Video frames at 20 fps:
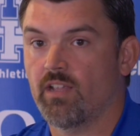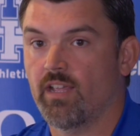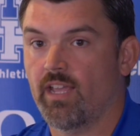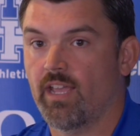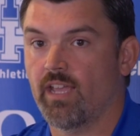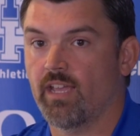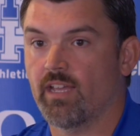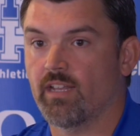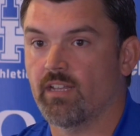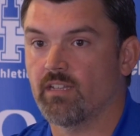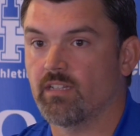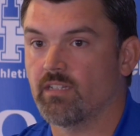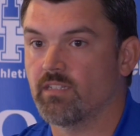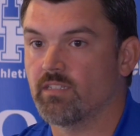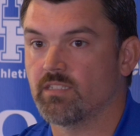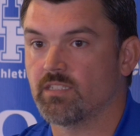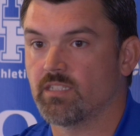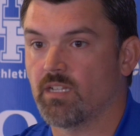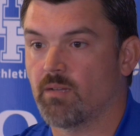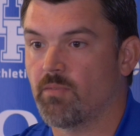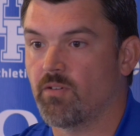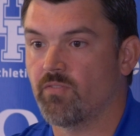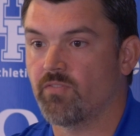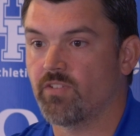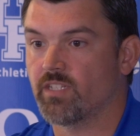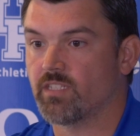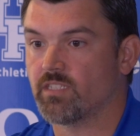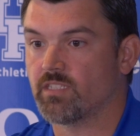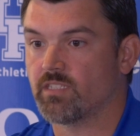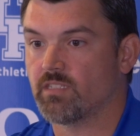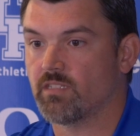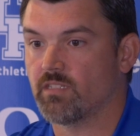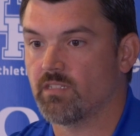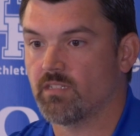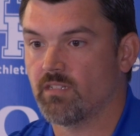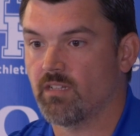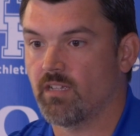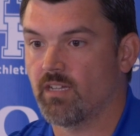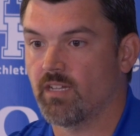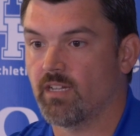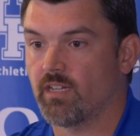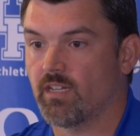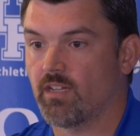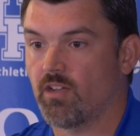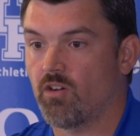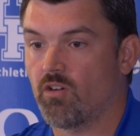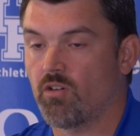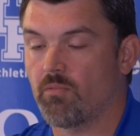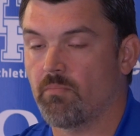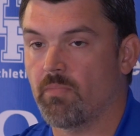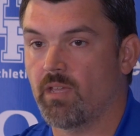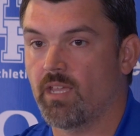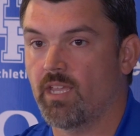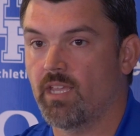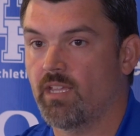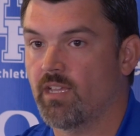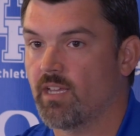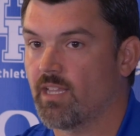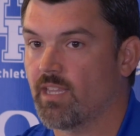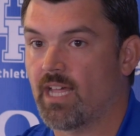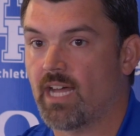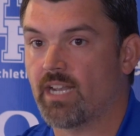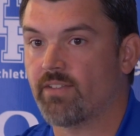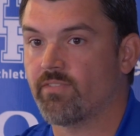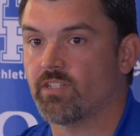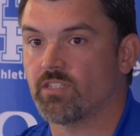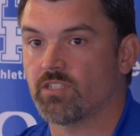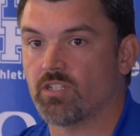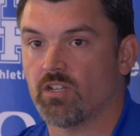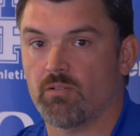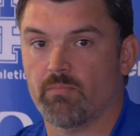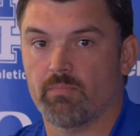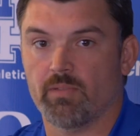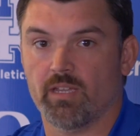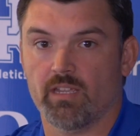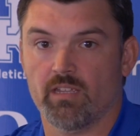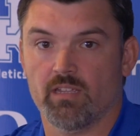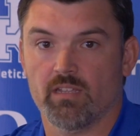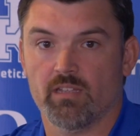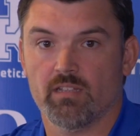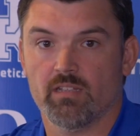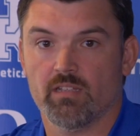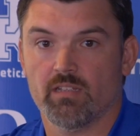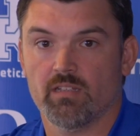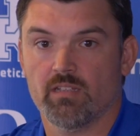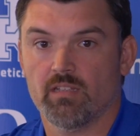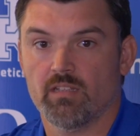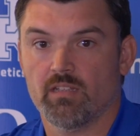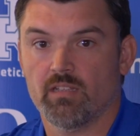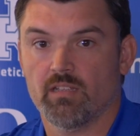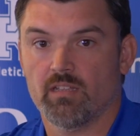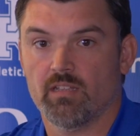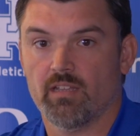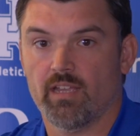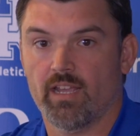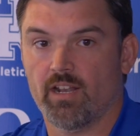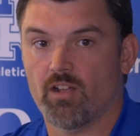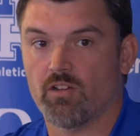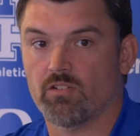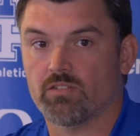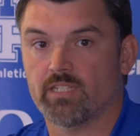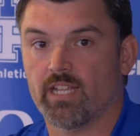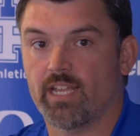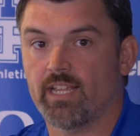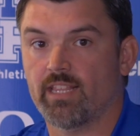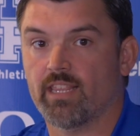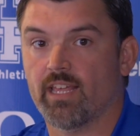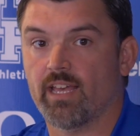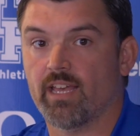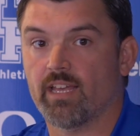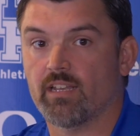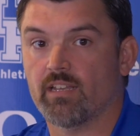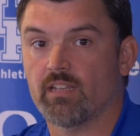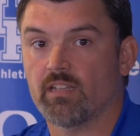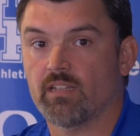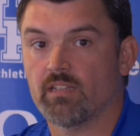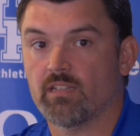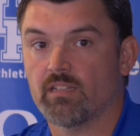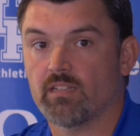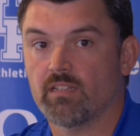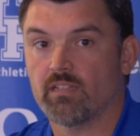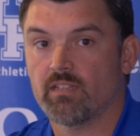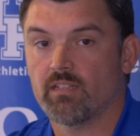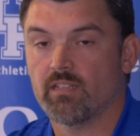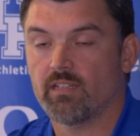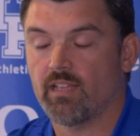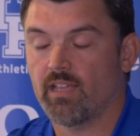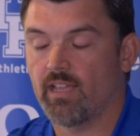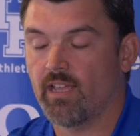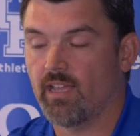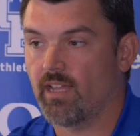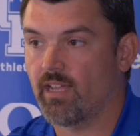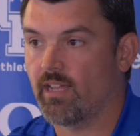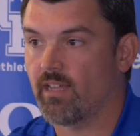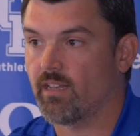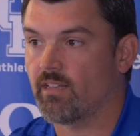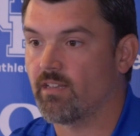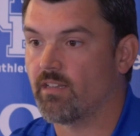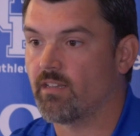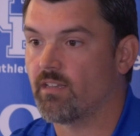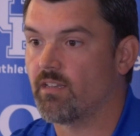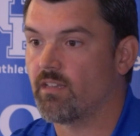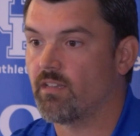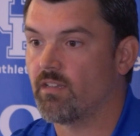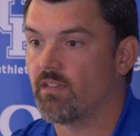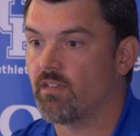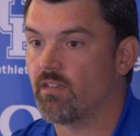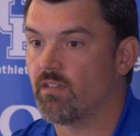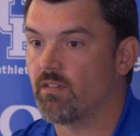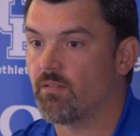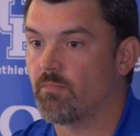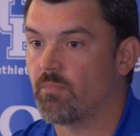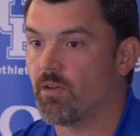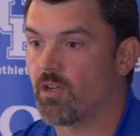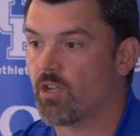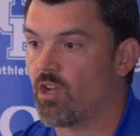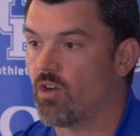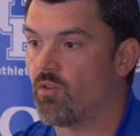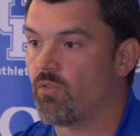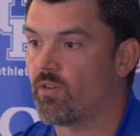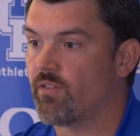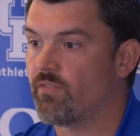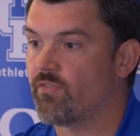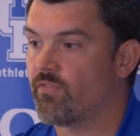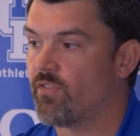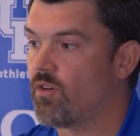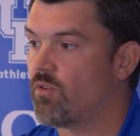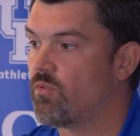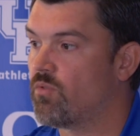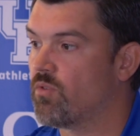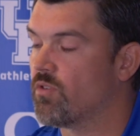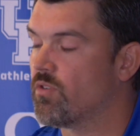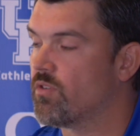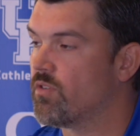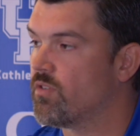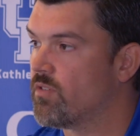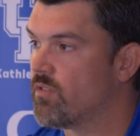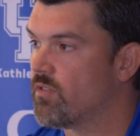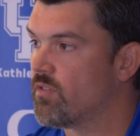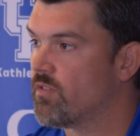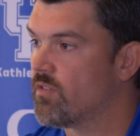And some of it's on me, a lot of it's on me, and I'll take that. And but going forward,